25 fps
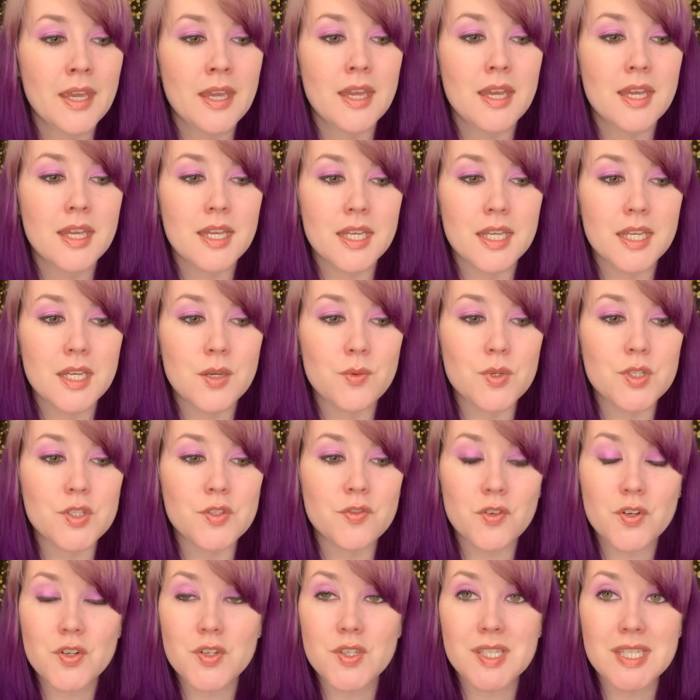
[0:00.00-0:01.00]
He was
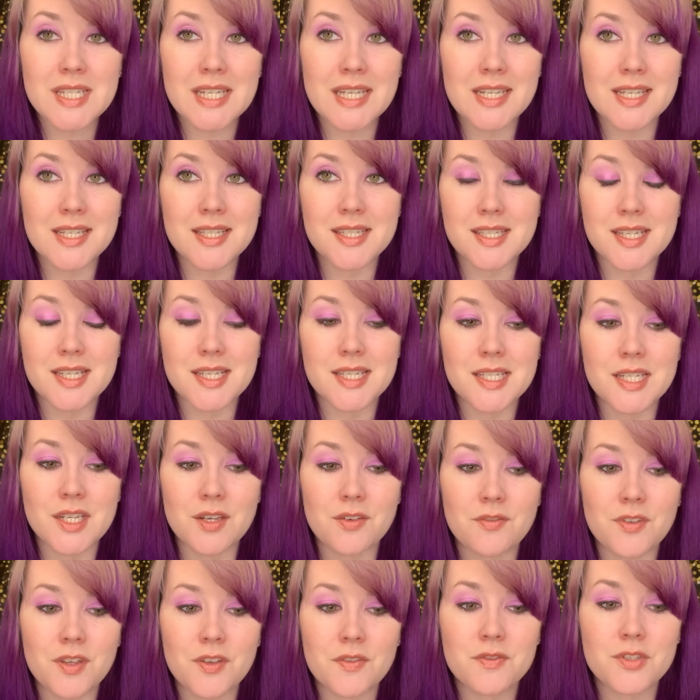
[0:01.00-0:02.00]
first seen in
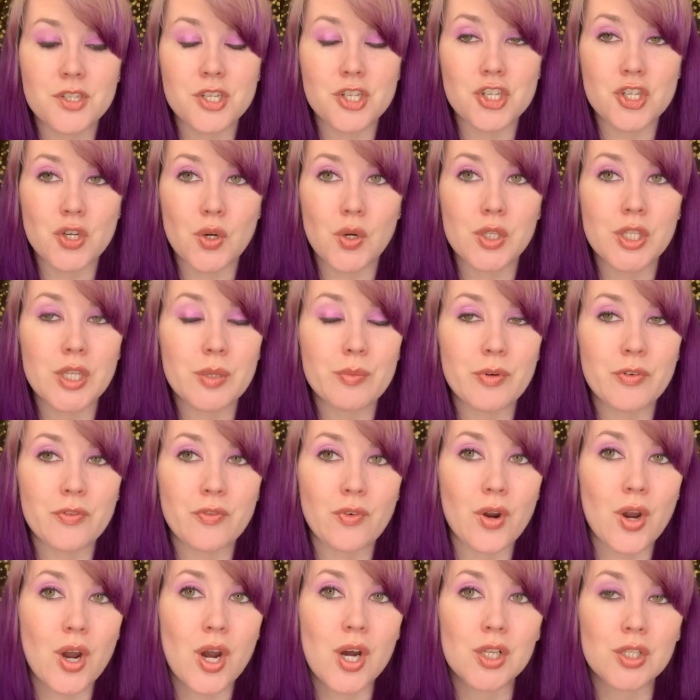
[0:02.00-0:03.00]
1650, shortly
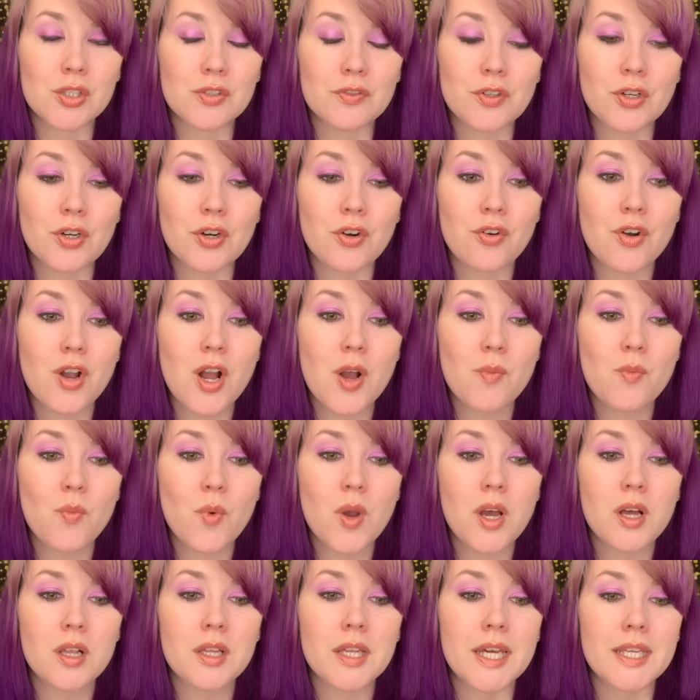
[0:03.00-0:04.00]
before Oliver
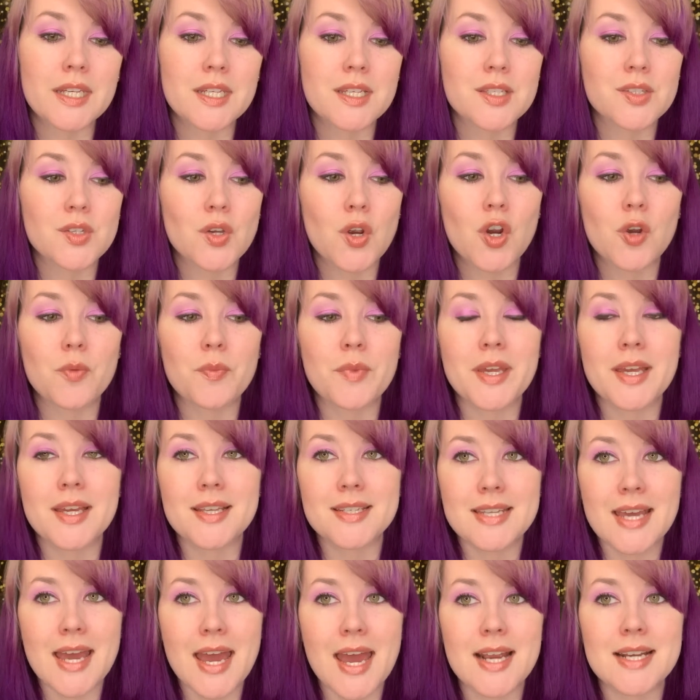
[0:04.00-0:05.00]
Cromwell and his army
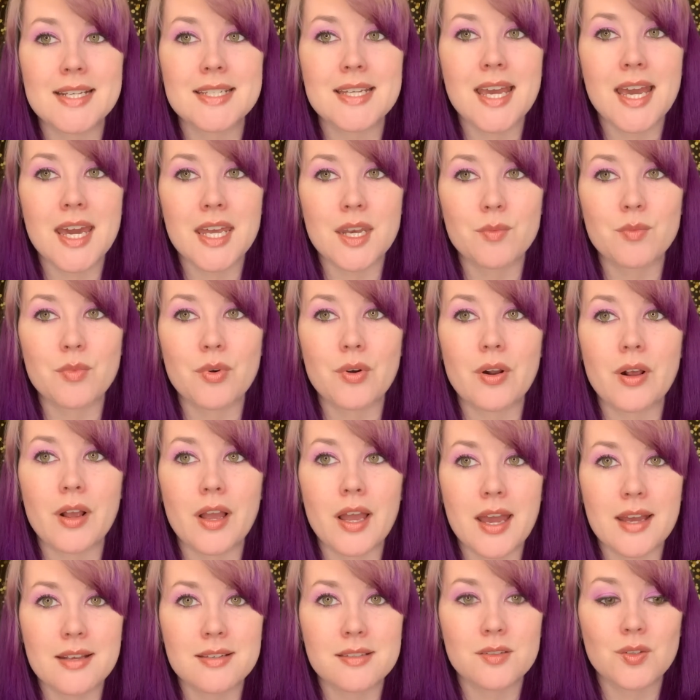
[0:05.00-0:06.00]
attacked Edinburgh
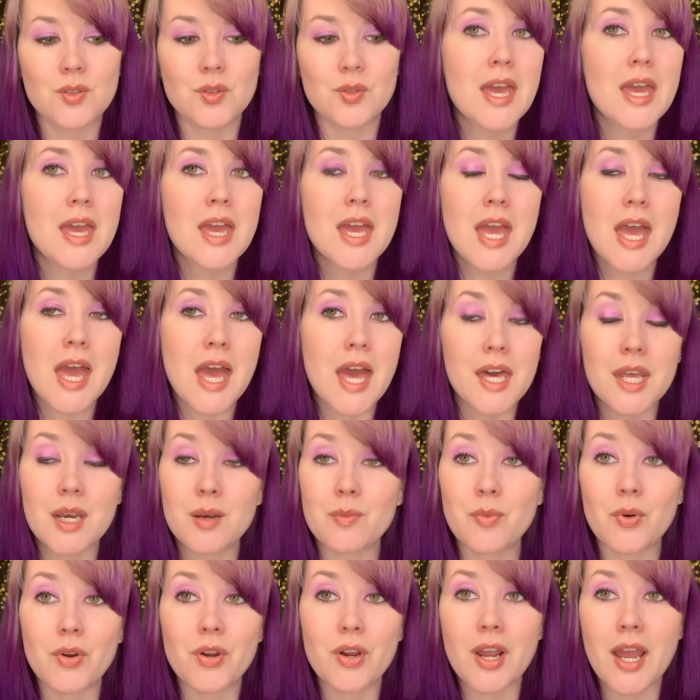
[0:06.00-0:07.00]
Castle.
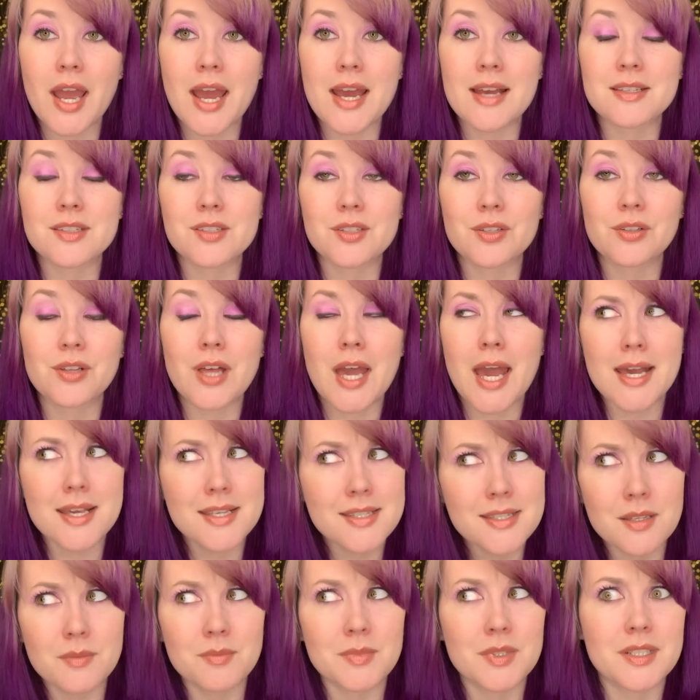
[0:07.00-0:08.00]
Edinburgh Castle
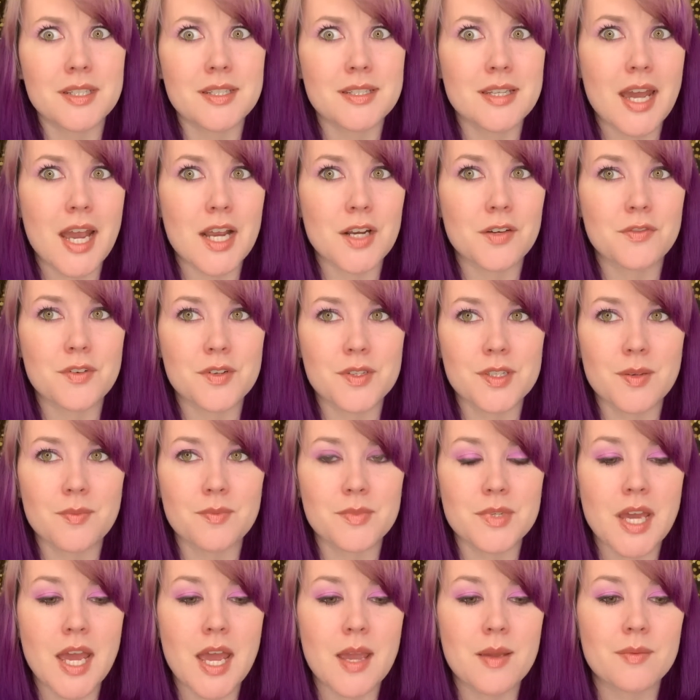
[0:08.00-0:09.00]
hasn't been attacked for some
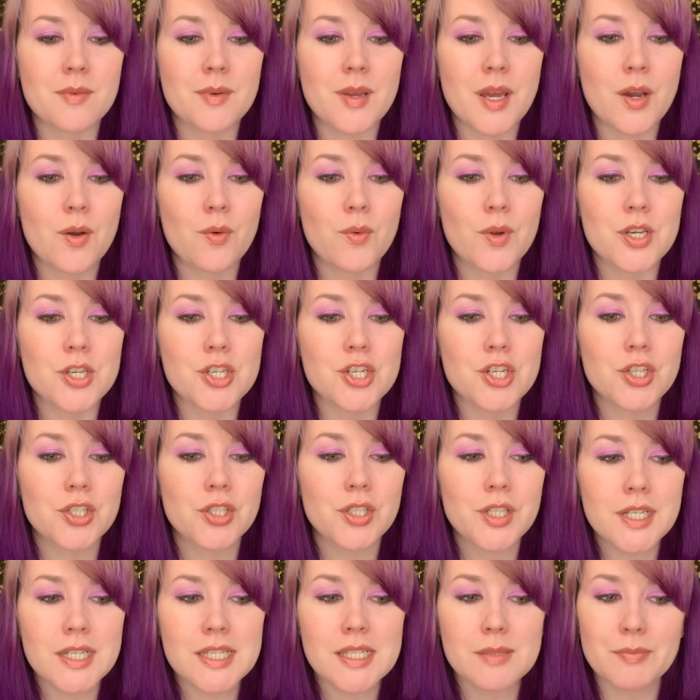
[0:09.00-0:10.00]
time now, which
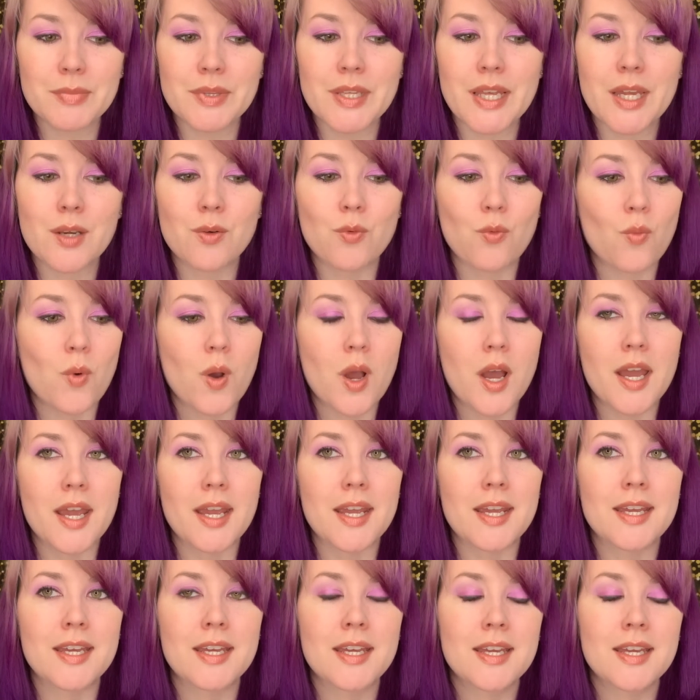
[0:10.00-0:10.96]
could explain why